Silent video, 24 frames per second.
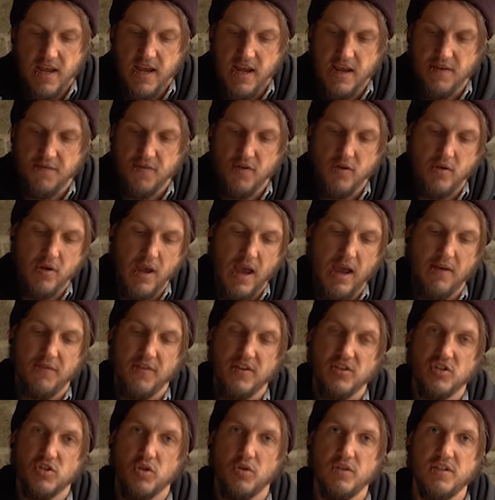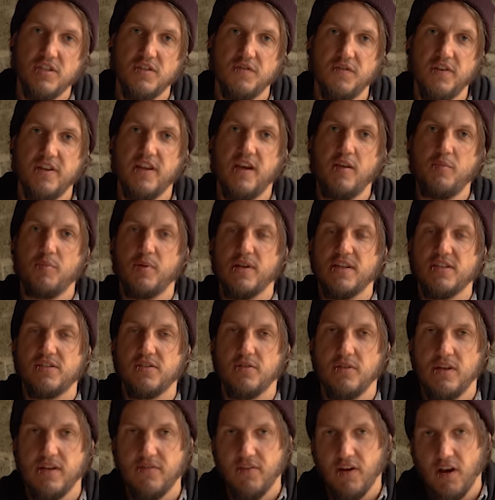If you have enjoyed this video, please
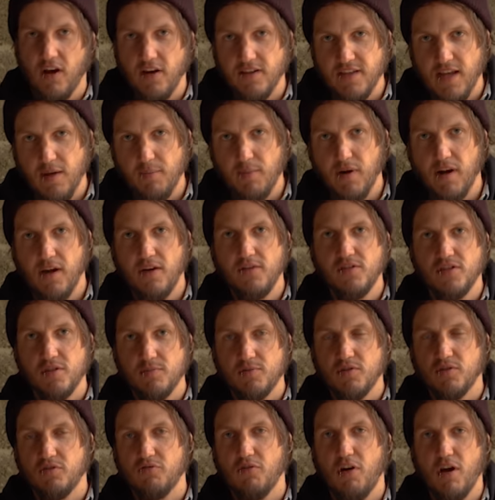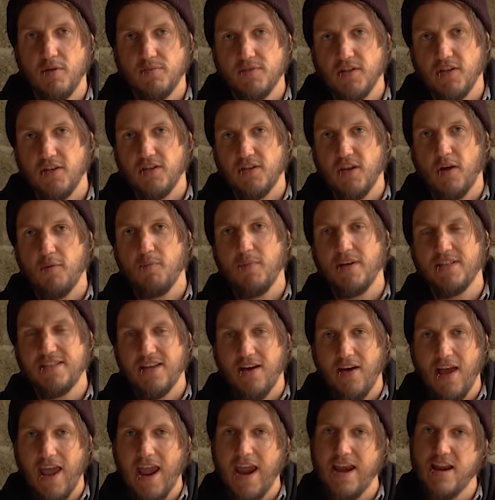do leave a like down below. Subscribe so you don't miss
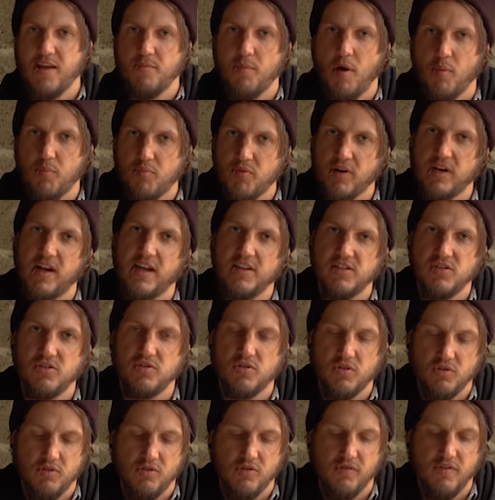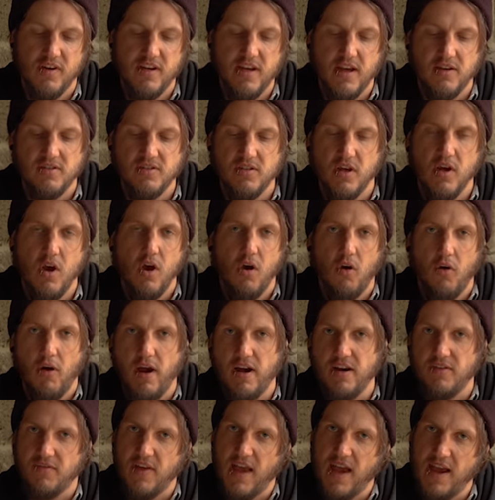out any of my bricklaying tutorial videos or
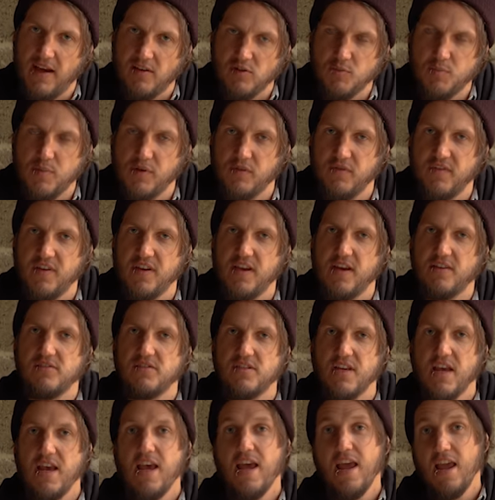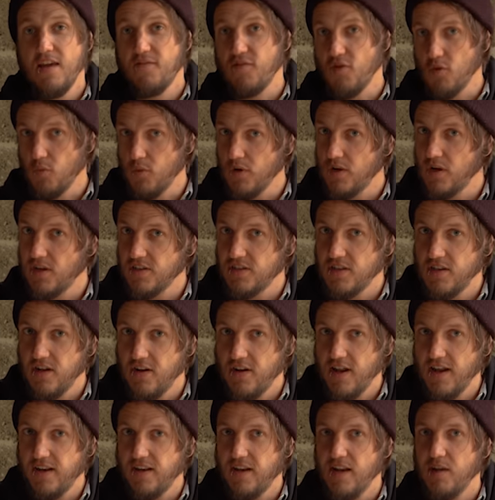any of the house build videos. If you would like to
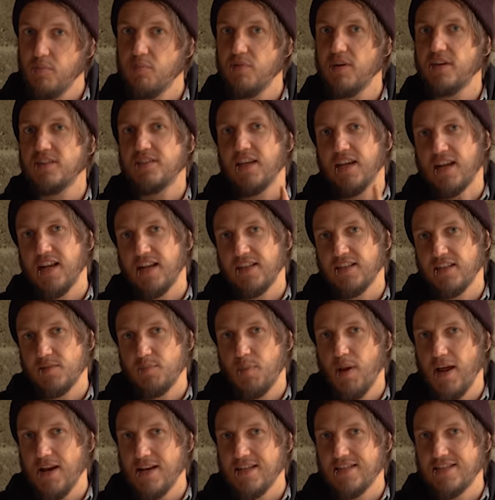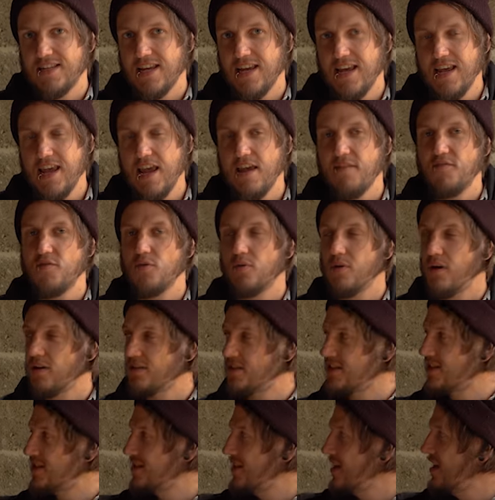learn how to lay bricks, then click this playlist here. If you would like
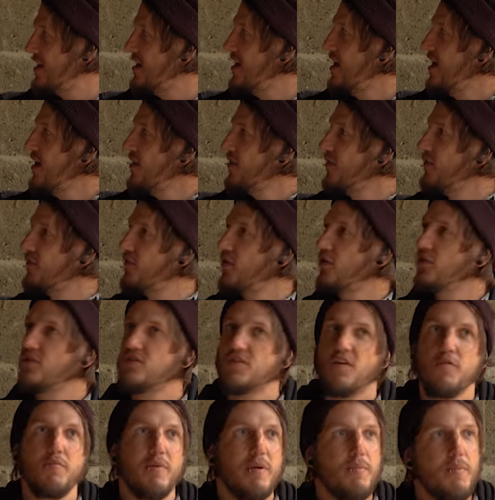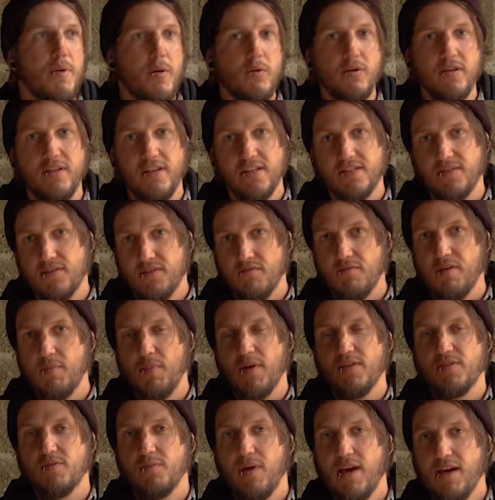to see the vlogs of me building this three
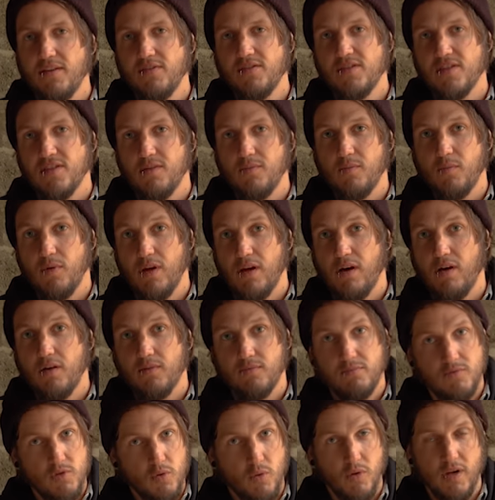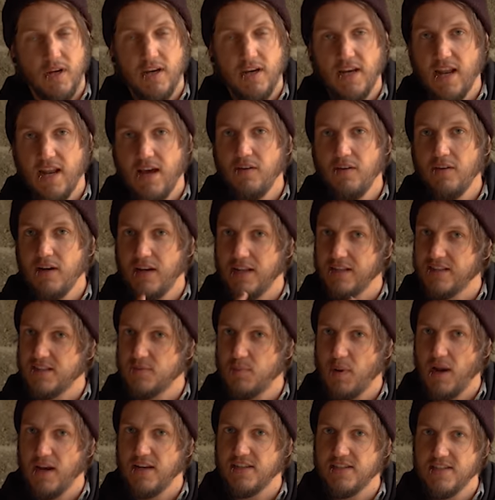bedroom house that we are talking in now, click this
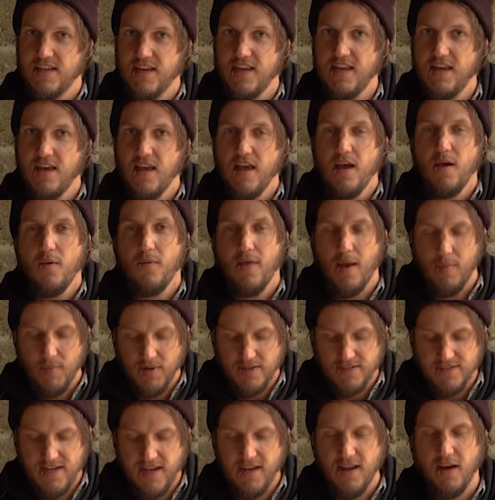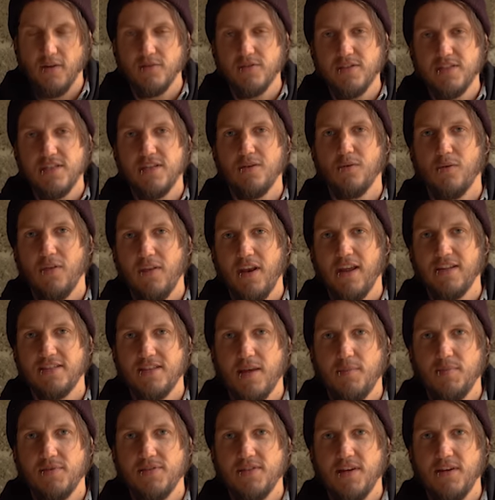playlist here. That being said, I'll see you all in the next
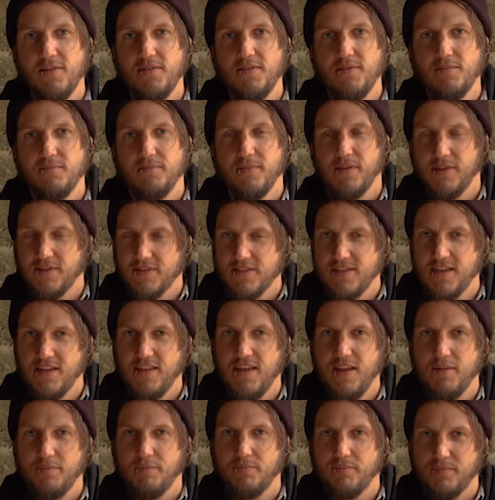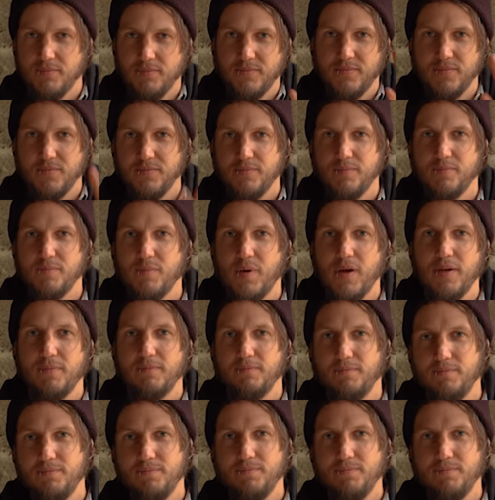episode and I'll see you then. But